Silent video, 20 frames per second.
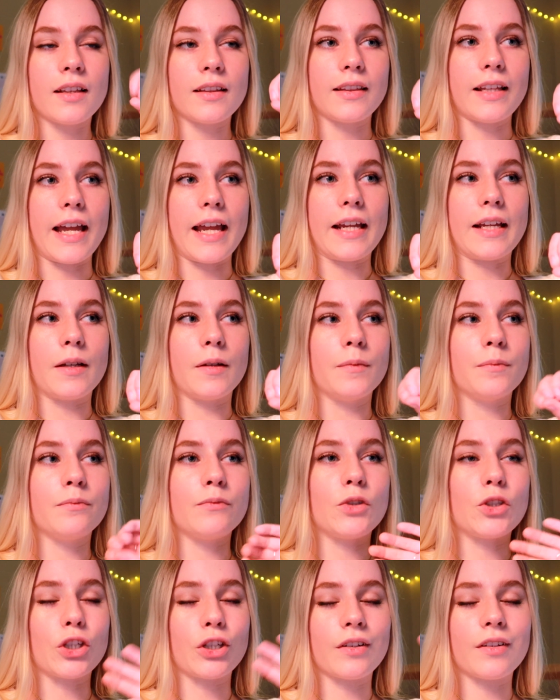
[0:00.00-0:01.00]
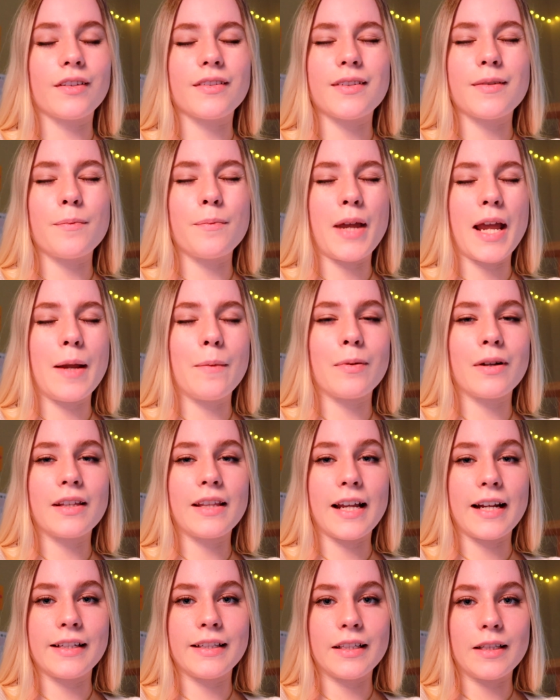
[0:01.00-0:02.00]
like, journalism paper
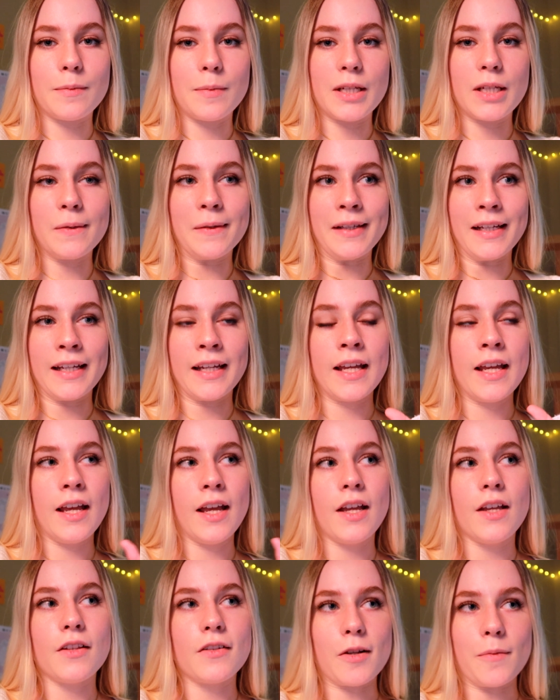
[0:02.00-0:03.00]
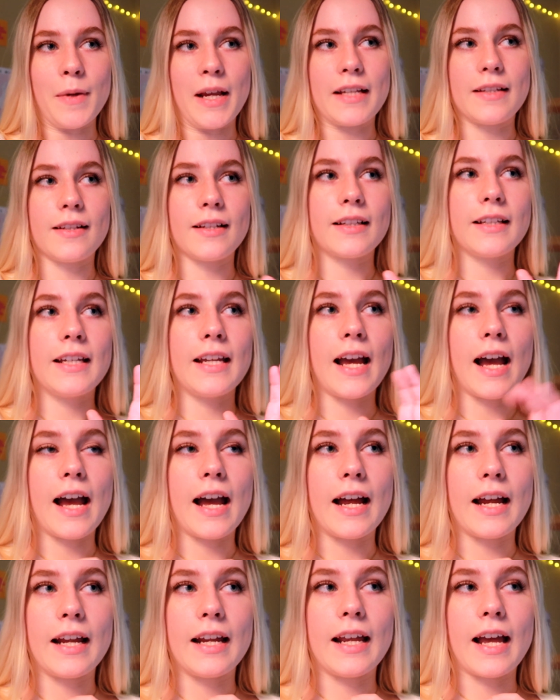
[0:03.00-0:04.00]
that I need to be doing. So basically
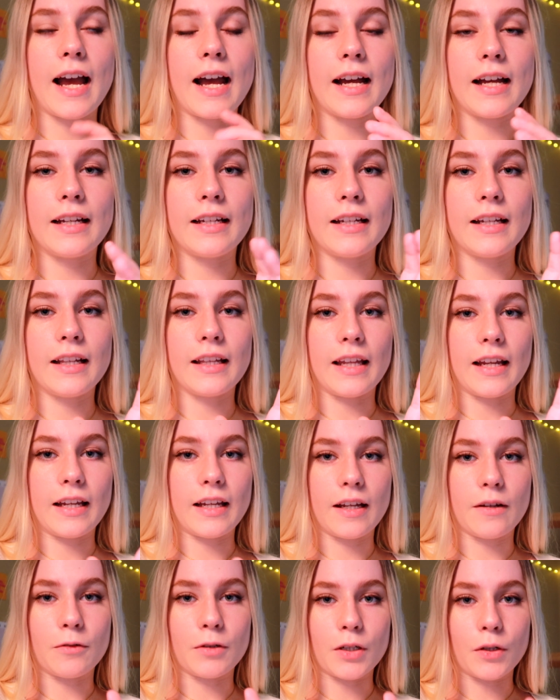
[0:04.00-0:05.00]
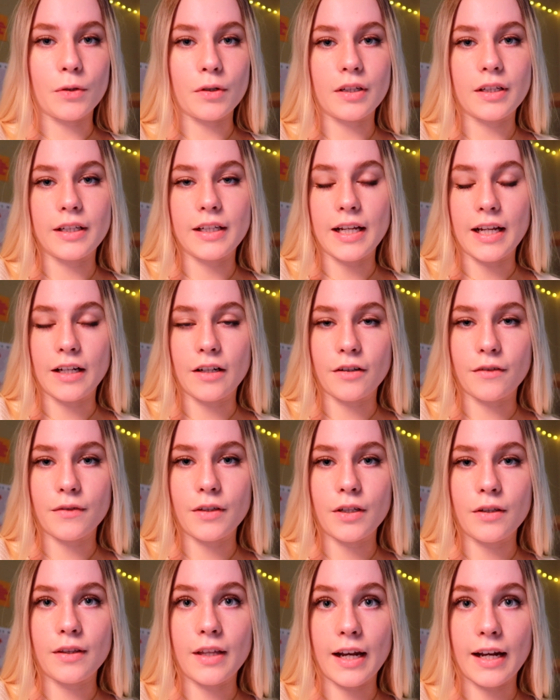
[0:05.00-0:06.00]
I had like a recorded
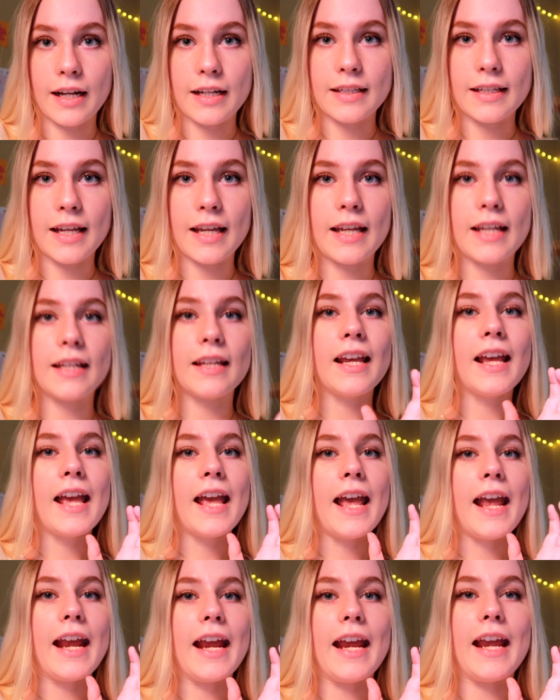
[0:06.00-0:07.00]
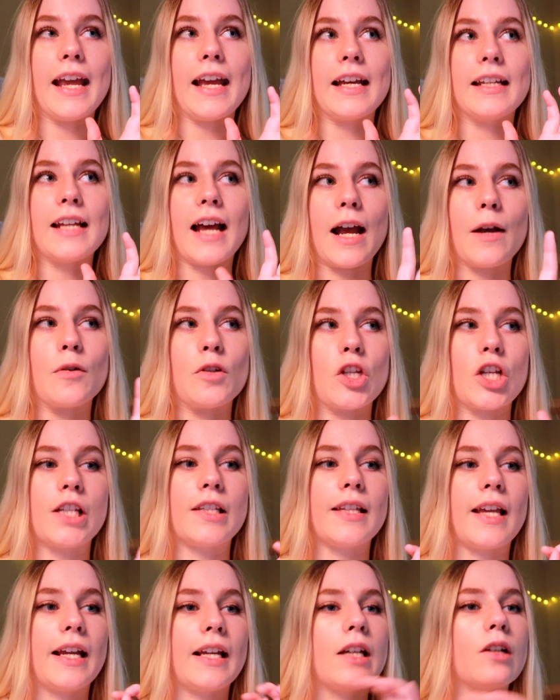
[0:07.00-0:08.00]
interview that I did, and I was
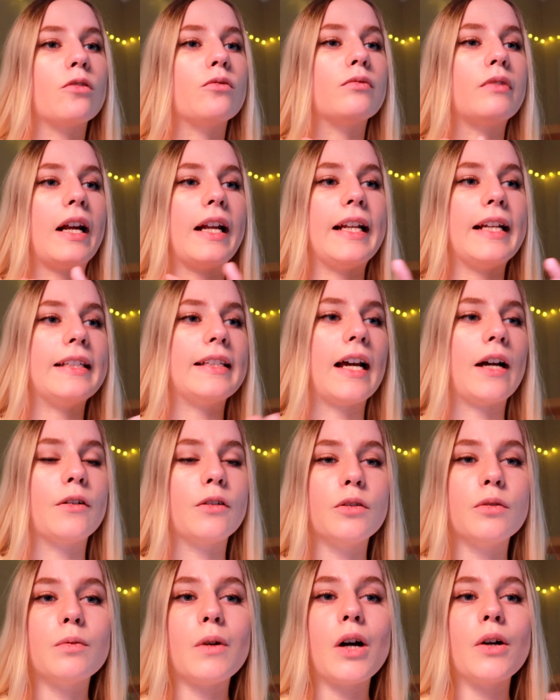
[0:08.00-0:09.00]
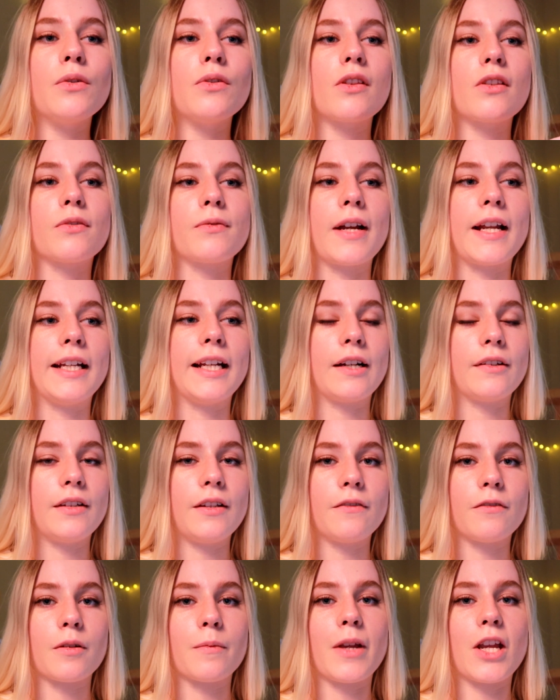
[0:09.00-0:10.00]
just like writing down quotes, writing down
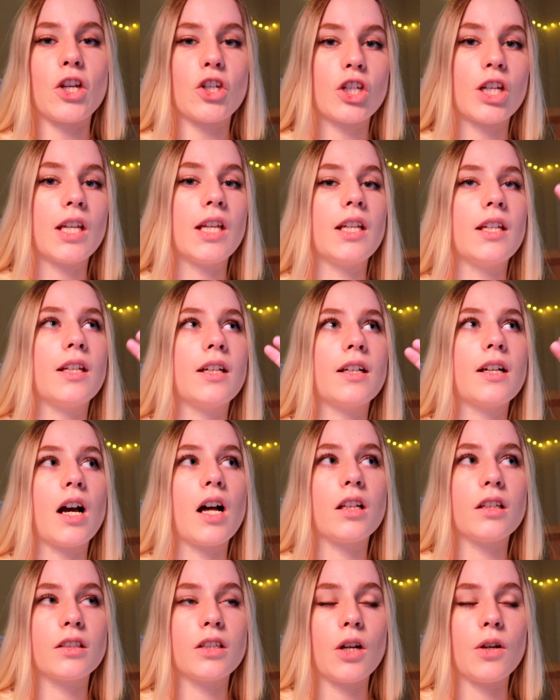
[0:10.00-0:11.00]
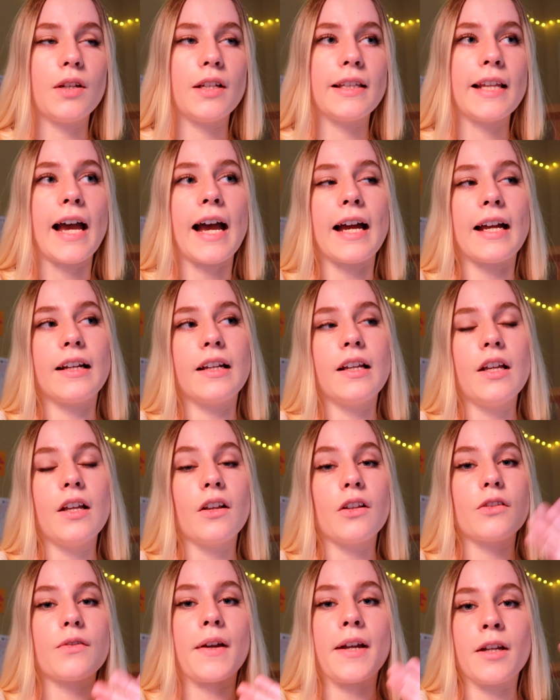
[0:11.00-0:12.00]
information, color coding that
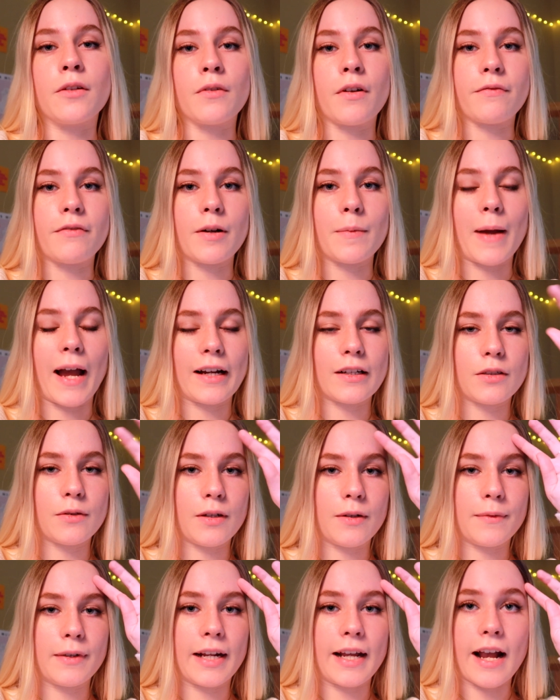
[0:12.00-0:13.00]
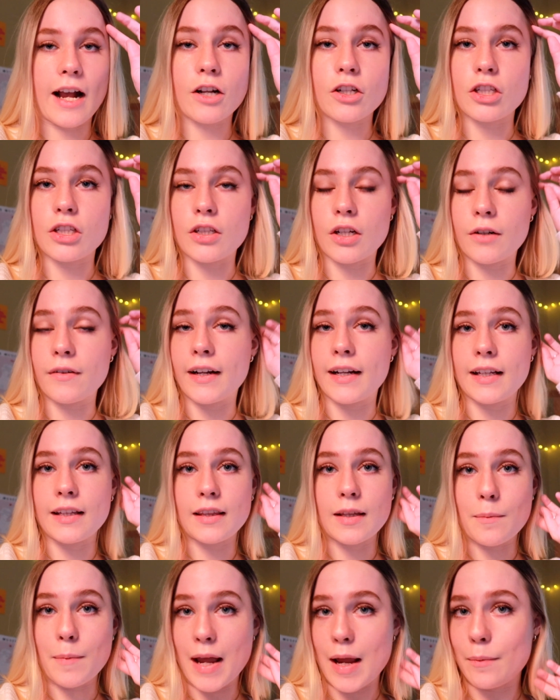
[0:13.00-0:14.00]
so I can refer back to it when I actually start writing
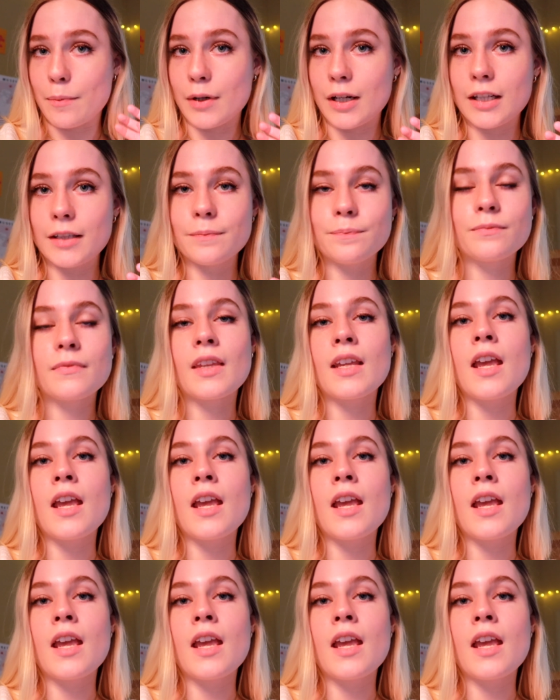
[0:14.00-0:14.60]
the paper.